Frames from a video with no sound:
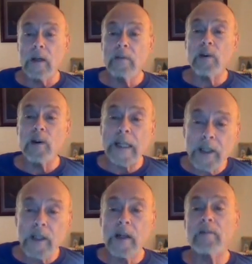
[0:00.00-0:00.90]
for
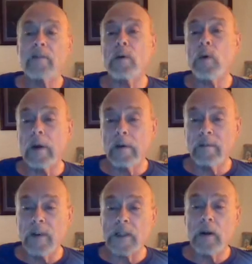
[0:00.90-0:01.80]
each and every one
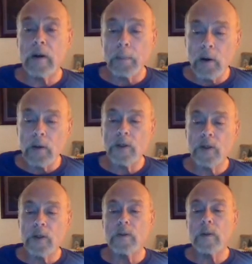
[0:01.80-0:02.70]
of us on a
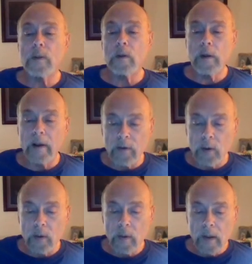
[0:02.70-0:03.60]
personal
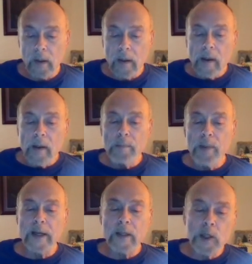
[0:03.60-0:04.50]
level.
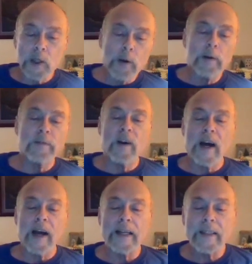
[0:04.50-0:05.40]
But it
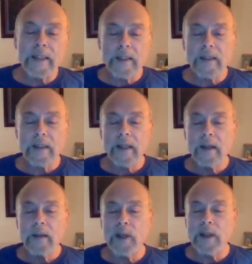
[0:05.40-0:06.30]
certifies
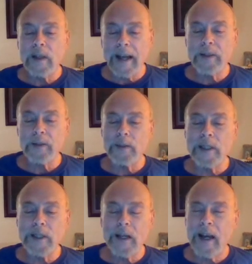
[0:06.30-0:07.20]
with
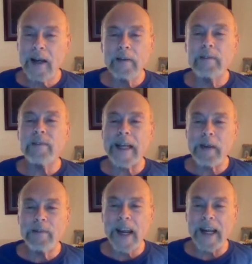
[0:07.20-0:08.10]
Lazarus kind of
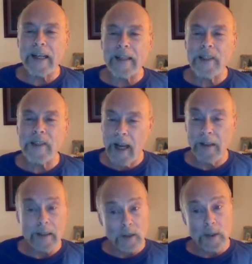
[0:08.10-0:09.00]
in advance. Hey,
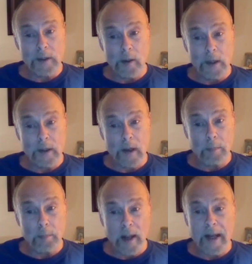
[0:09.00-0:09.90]
this is what's going to
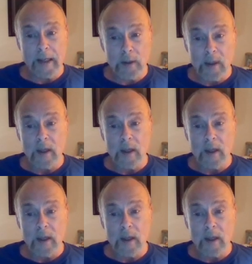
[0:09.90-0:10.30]
take place.